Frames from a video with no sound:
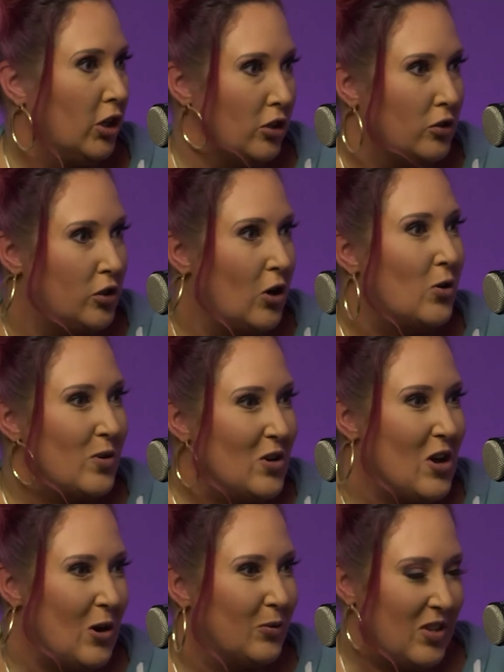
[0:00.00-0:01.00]
So,
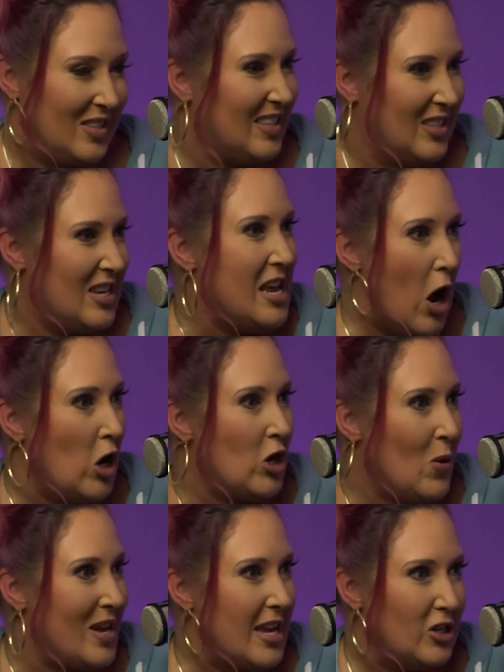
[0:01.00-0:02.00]
this is an
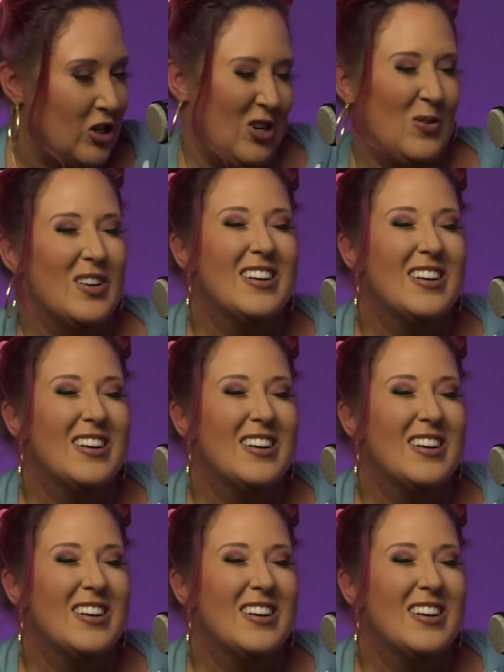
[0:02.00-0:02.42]
ongoing issue.